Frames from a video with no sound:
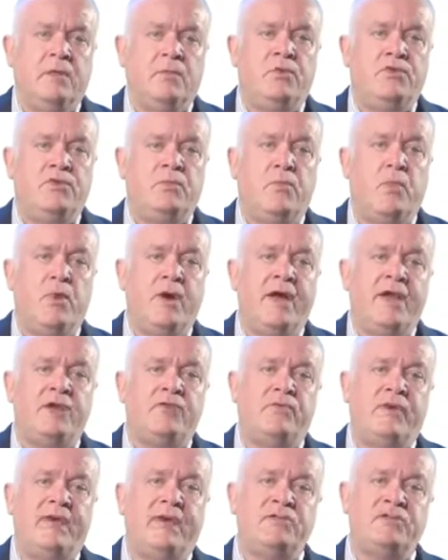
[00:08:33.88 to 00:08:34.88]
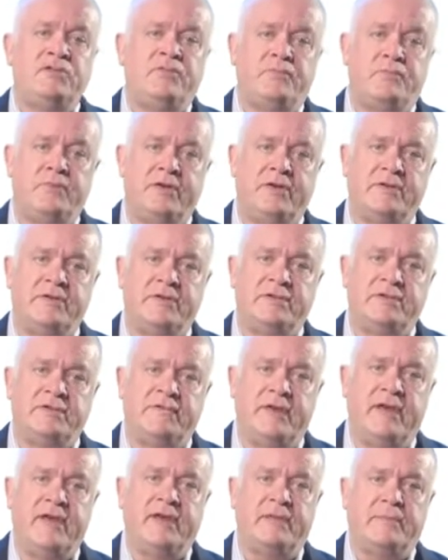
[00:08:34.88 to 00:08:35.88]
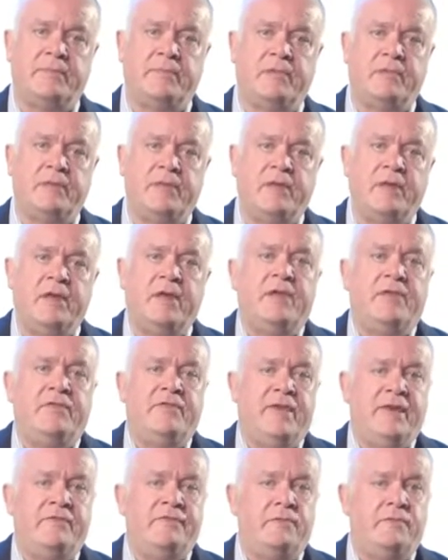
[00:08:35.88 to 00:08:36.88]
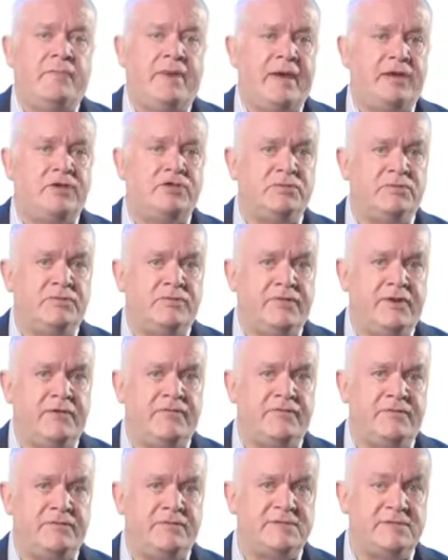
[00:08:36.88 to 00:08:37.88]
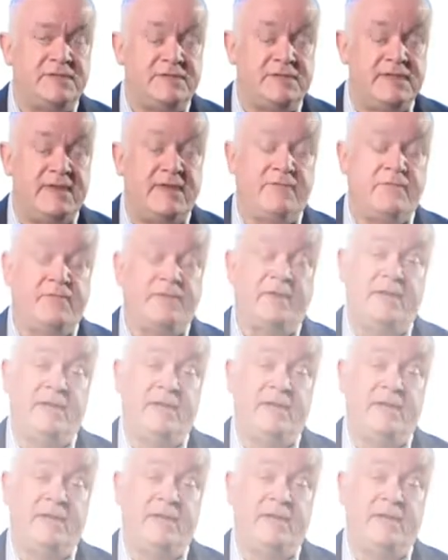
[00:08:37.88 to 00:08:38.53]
With a wide range of products available, therefore patient preference is therefore